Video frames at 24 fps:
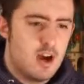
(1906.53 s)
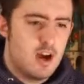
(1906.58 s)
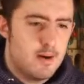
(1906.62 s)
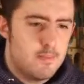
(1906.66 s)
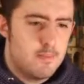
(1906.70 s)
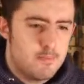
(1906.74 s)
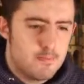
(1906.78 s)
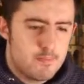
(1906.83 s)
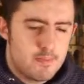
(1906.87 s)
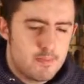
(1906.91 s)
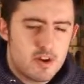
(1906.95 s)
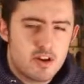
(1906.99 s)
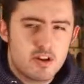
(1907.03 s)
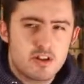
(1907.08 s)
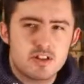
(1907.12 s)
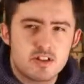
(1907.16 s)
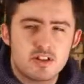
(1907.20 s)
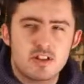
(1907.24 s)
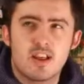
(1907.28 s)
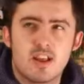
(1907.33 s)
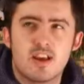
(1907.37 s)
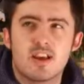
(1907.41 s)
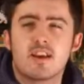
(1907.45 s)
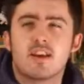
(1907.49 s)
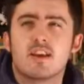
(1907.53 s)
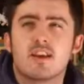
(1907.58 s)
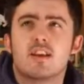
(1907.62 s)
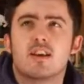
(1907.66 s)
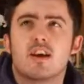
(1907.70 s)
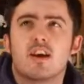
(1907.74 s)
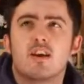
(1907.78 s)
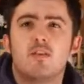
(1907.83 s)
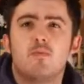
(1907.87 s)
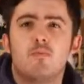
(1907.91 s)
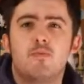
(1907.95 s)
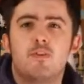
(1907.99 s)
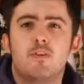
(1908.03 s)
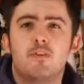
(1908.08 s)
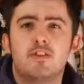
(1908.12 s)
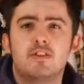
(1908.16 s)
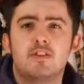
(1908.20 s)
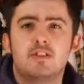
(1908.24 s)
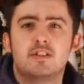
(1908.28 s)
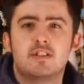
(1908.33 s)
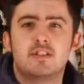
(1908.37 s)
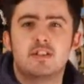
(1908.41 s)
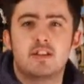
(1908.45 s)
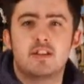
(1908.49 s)
Because like I feel
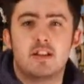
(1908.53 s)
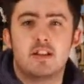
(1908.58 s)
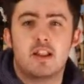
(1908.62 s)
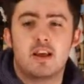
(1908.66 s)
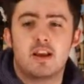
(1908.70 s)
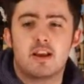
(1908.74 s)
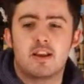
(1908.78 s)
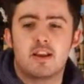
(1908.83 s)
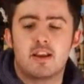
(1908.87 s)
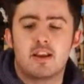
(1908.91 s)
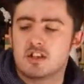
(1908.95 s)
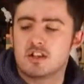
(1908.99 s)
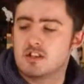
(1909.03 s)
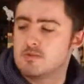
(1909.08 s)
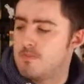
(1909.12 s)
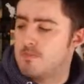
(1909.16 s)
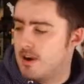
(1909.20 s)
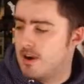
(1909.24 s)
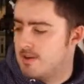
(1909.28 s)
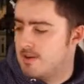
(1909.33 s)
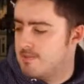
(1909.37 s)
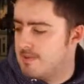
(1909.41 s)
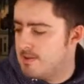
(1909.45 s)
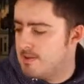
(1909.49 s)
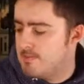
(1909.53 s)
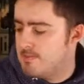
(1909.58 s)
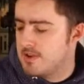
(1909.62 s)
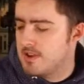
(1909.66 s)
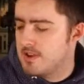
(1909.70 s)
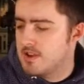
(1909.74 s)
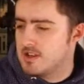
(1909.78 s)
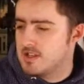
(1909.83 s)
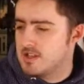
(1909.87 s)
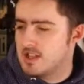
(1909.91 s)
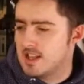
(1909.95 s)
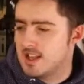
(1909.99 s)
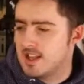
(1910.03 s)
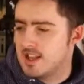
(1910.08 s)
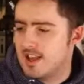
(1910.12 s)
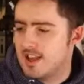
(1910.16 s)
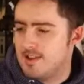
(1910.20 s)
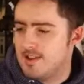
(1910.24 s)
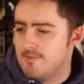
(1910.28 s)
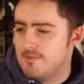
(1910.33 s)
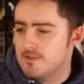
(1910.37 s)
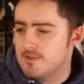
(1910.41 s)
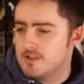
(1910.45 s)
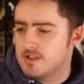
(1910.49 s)
this is like an experiment, because they
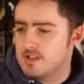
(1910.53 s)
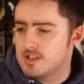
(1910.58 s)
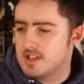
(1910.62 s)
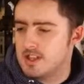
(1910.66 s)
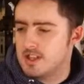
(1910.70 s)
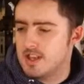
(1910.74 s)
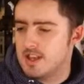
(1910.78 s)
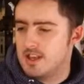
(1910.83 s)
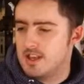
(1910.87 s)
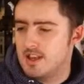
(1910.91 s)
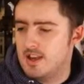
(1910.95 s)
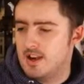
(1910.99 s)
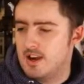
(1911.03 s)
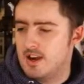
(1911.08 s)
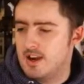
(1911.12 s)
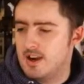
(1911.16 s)
gave us the